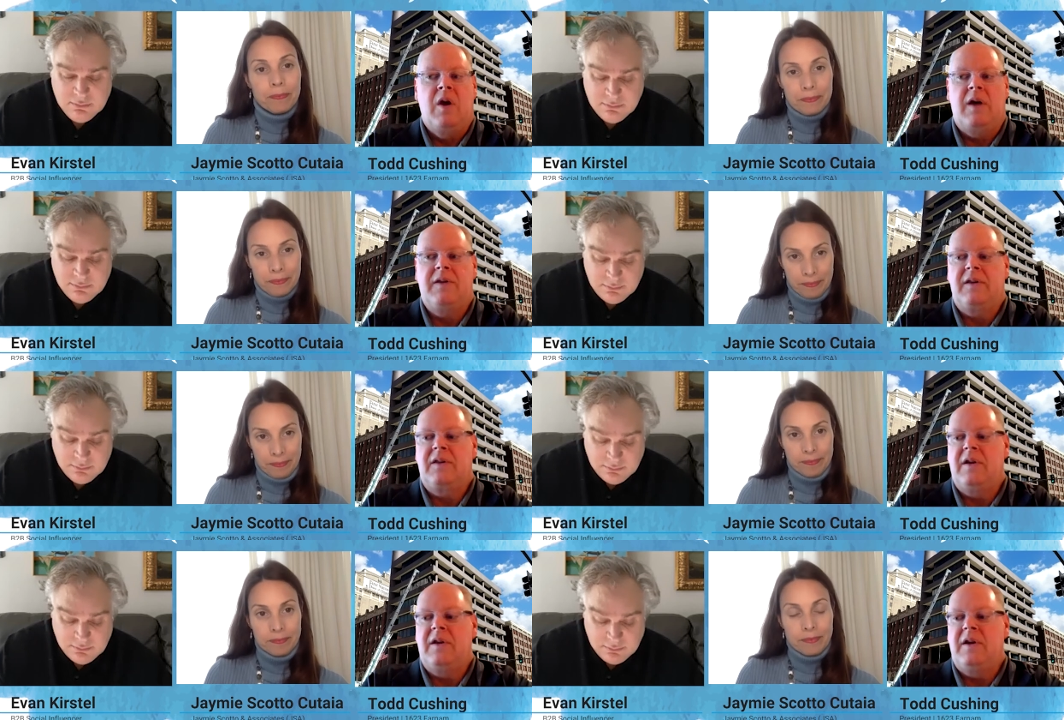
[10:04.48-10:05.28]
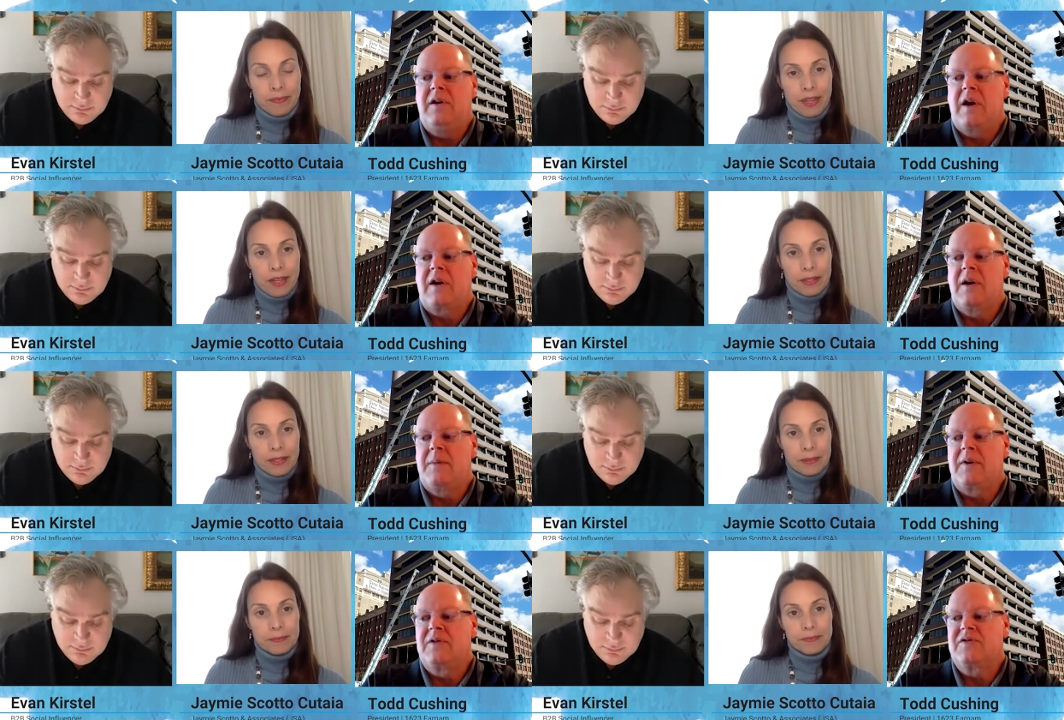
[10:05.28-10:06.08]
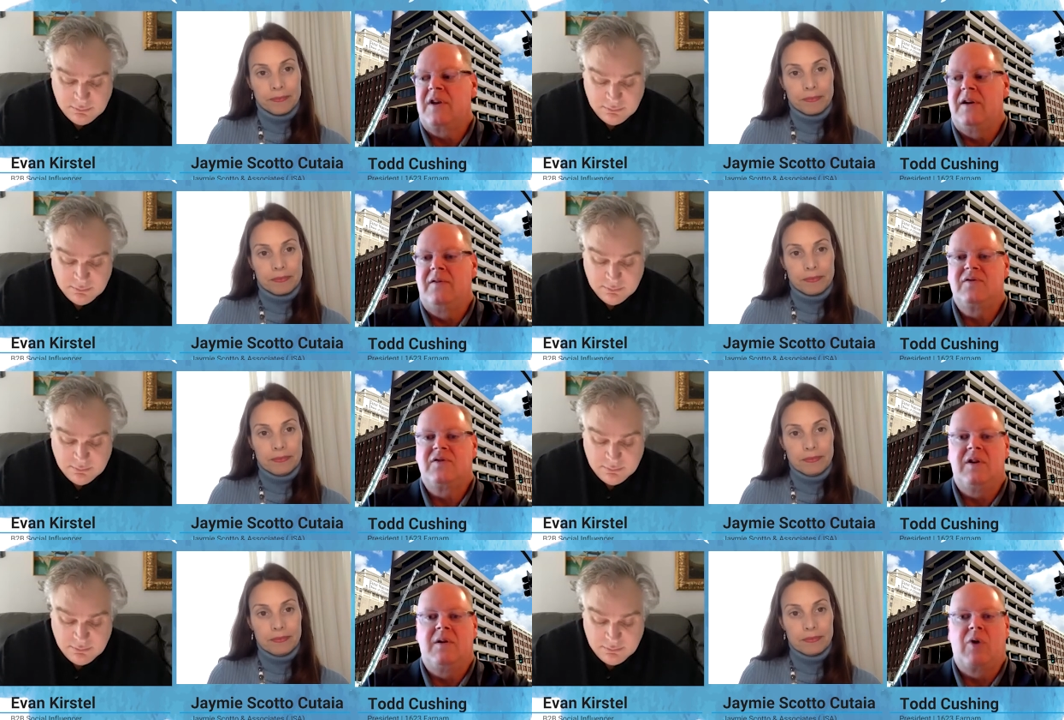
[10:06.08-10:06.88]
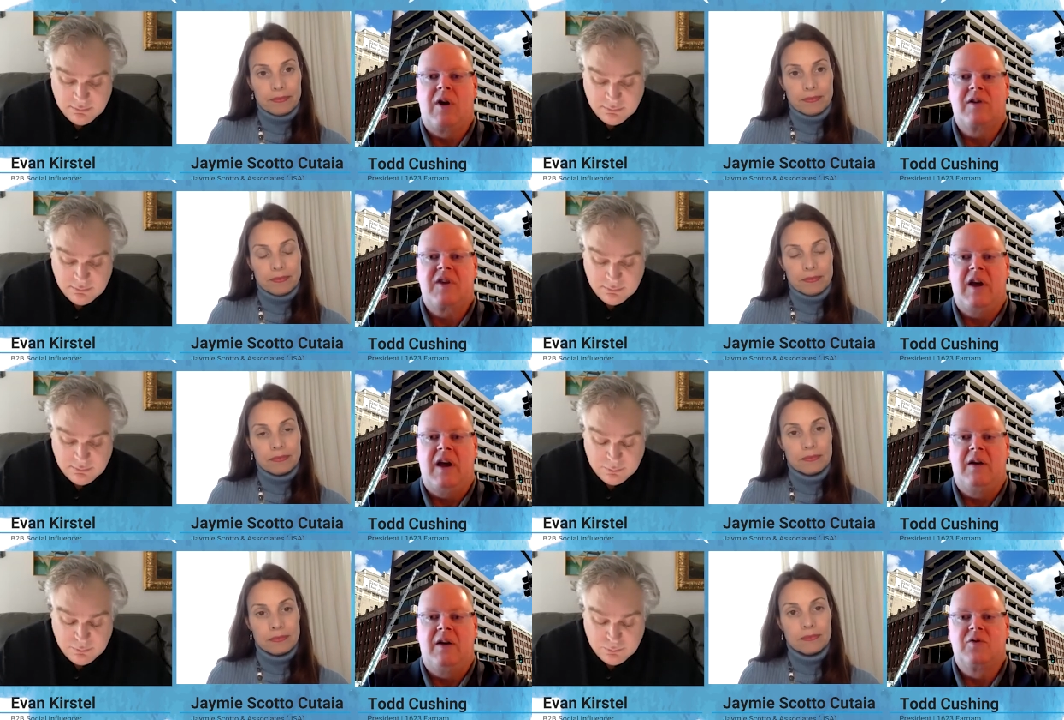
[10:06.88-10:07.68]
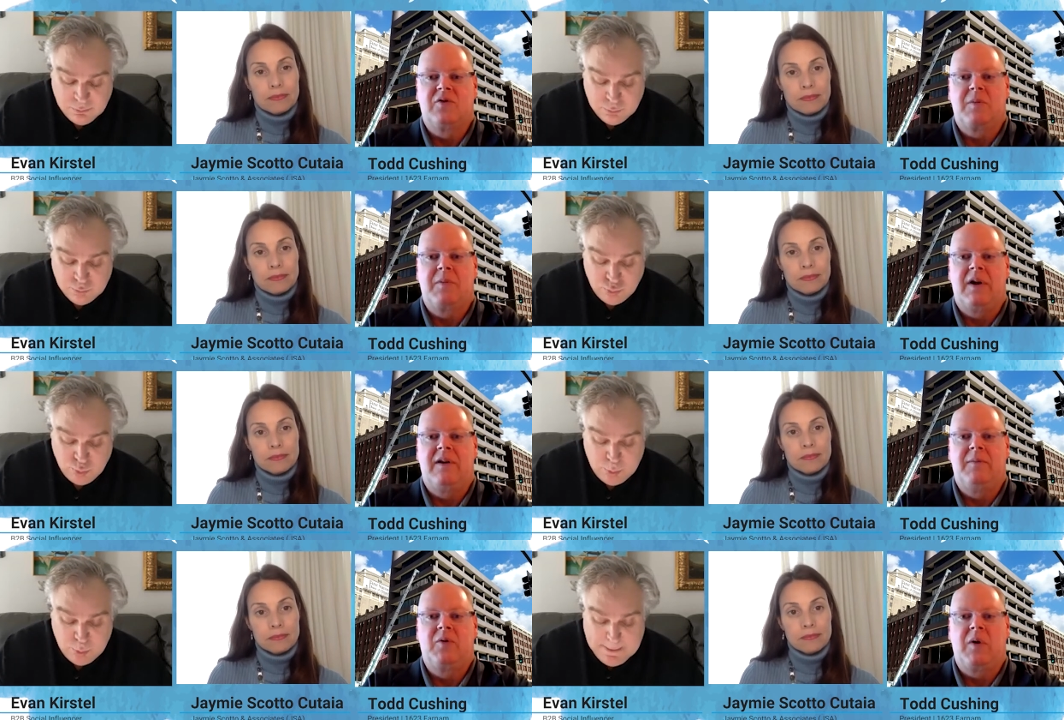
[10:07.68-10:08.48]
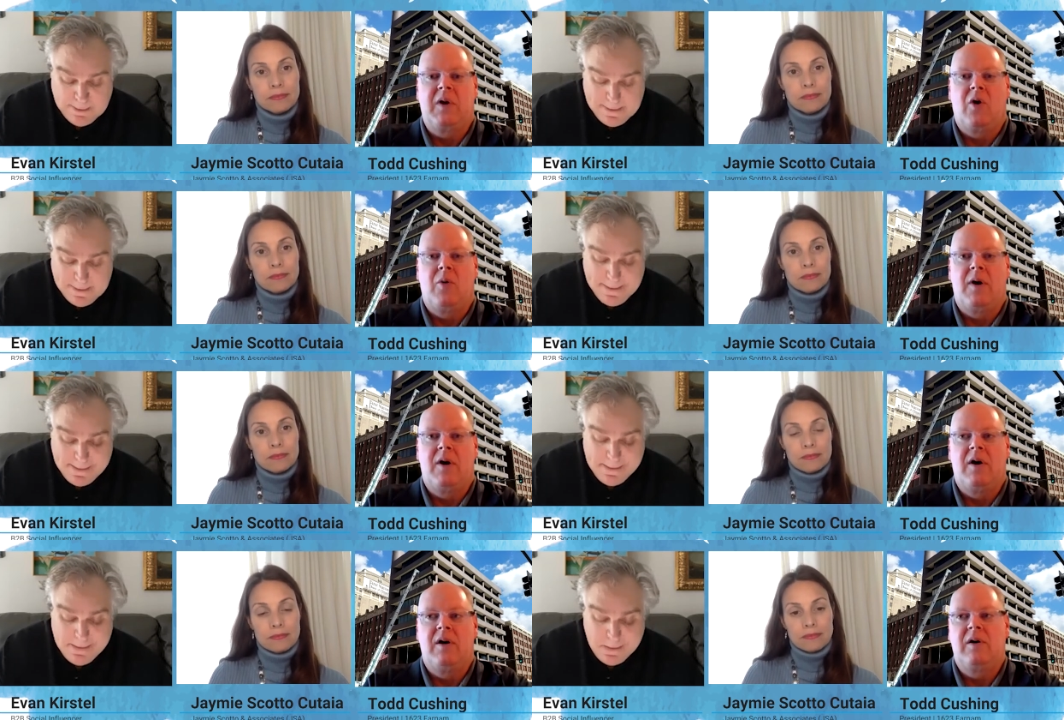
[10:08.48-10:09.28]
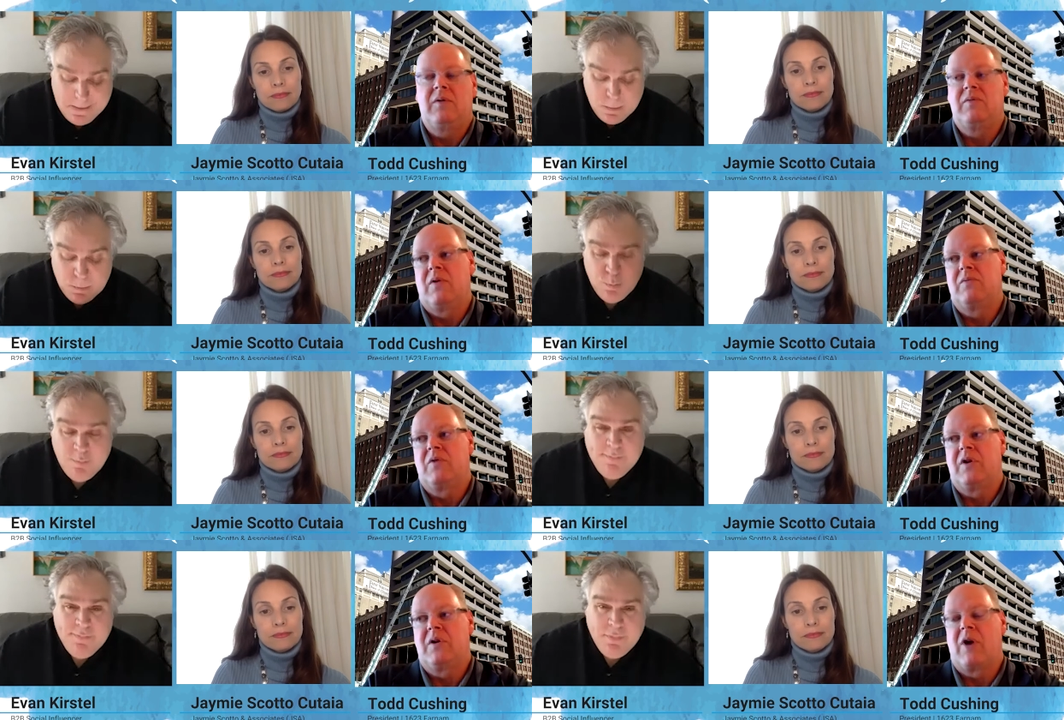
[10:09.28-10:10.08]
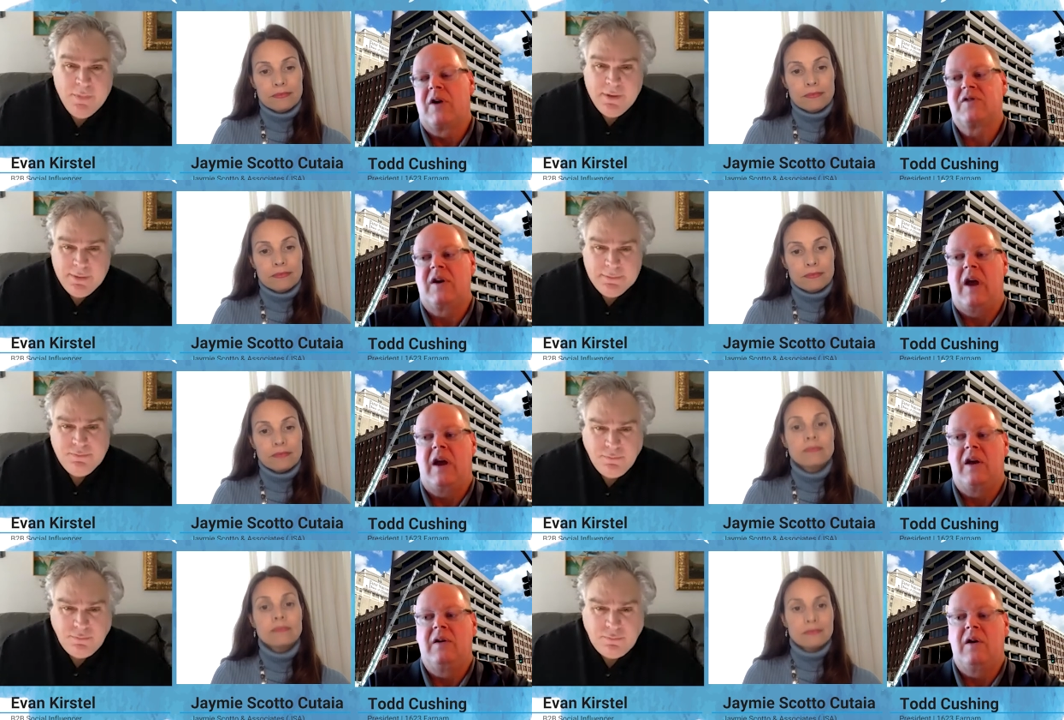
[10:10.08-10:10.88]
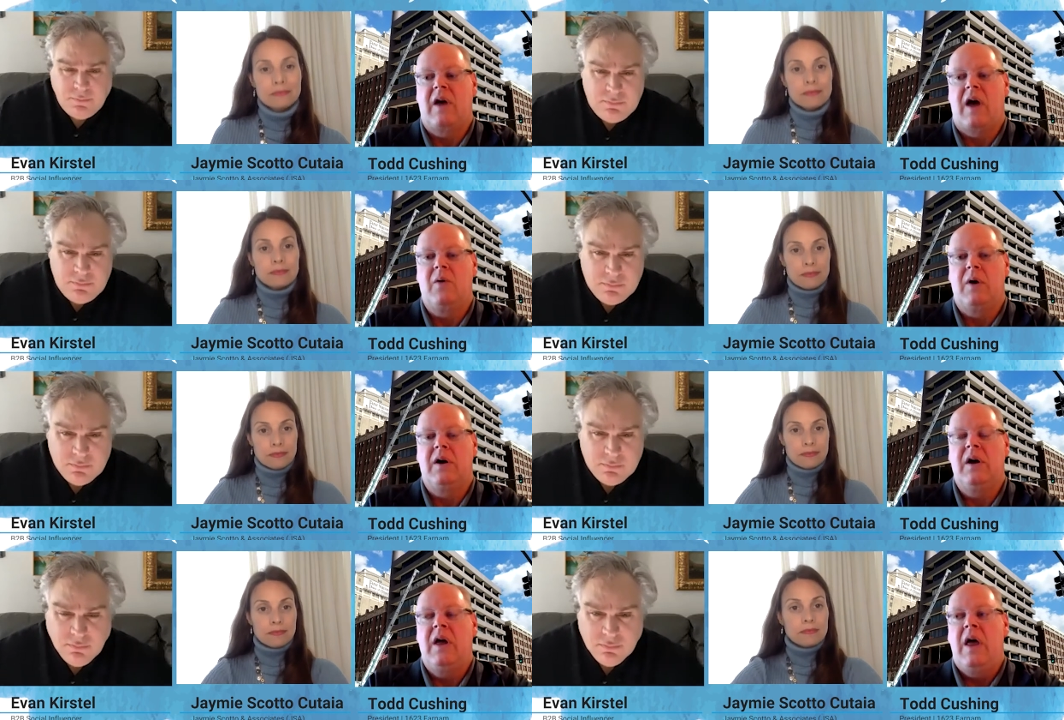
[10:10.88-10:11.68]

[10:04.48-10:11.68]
Speaker 1: I think the economic incentives that Nebraska had, it was always competitive between Omaha, well, really Nebraska and Iowa.